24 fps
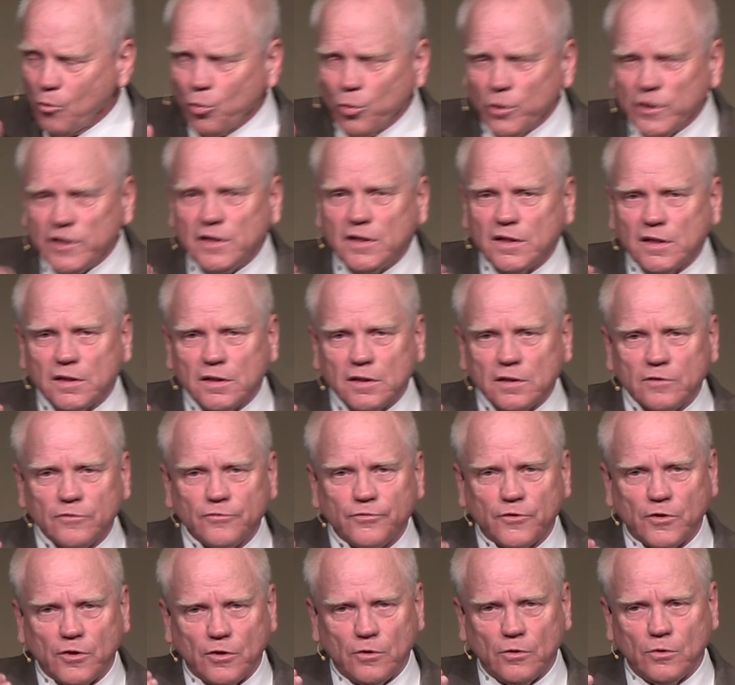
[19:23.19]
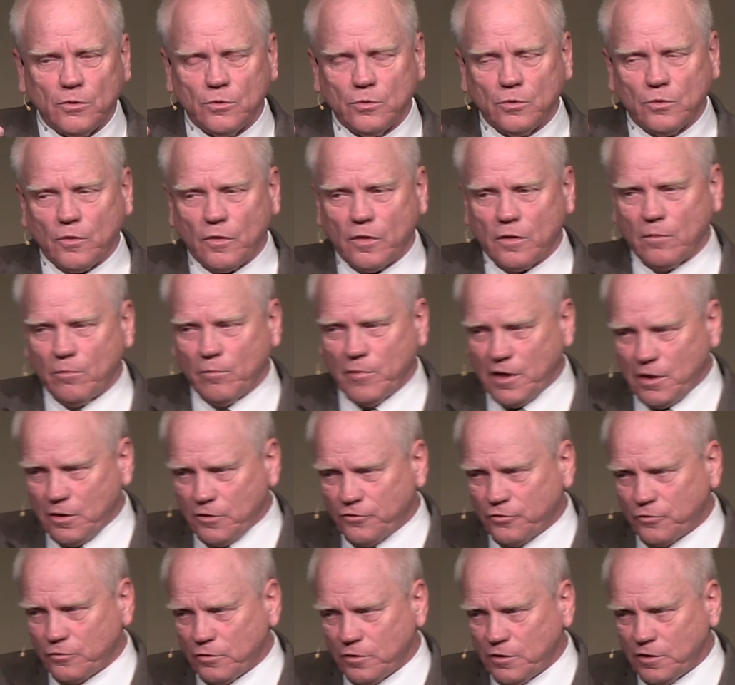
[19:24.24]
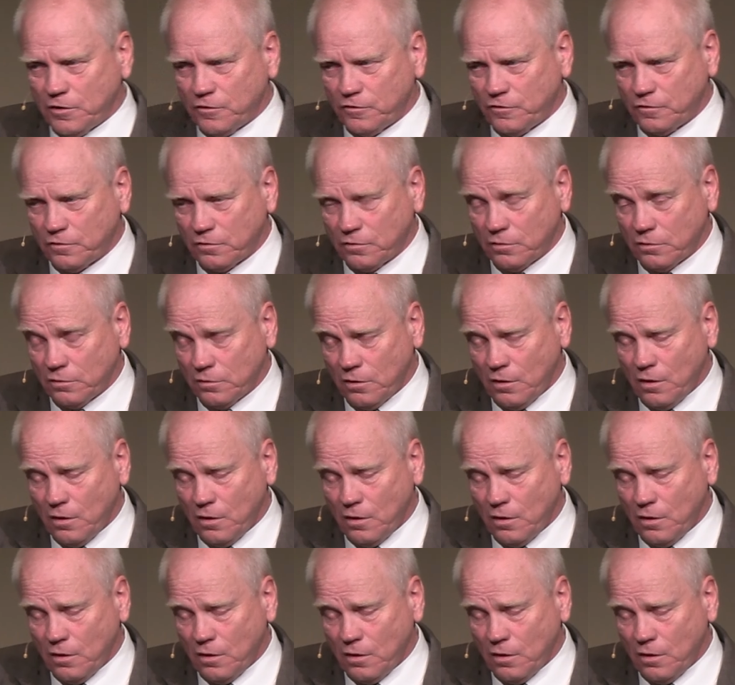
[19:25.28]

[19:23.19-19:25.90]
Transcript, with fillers: we give to the ministries,